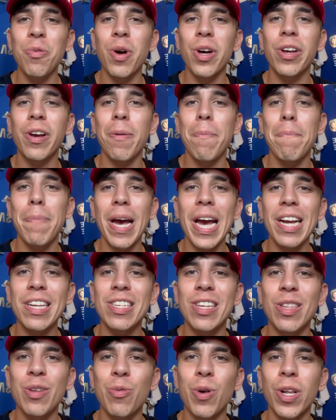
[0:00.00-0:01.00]
Welcome back
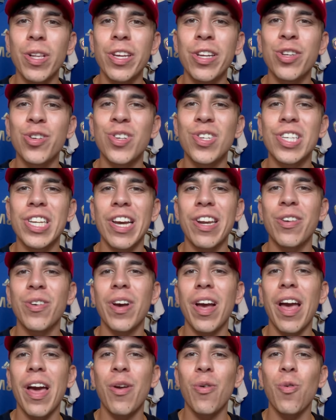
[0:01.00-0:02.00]
to the Walinho
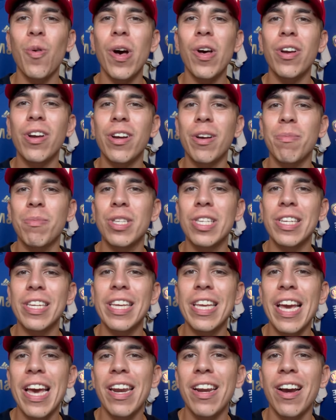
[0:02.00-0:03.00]
channel and welcome to
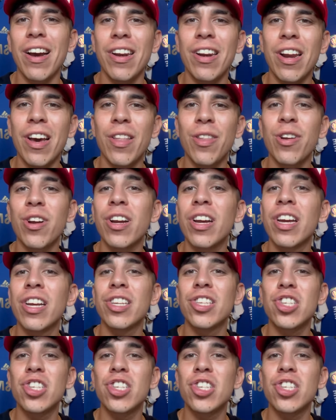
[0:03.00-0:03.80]
yet another